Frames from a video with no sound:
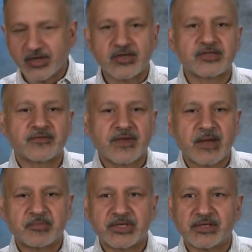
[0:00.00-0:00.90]
in the
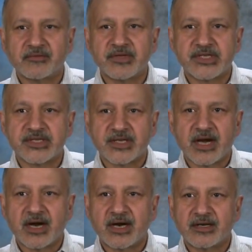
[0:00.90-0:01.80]
cost of capital,
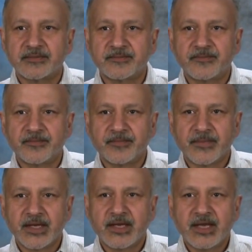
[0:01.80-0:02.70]
which is R.
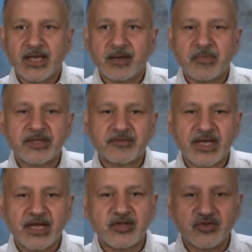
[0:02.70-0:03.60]
And
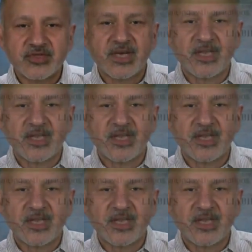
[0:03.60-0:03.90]
by the way, I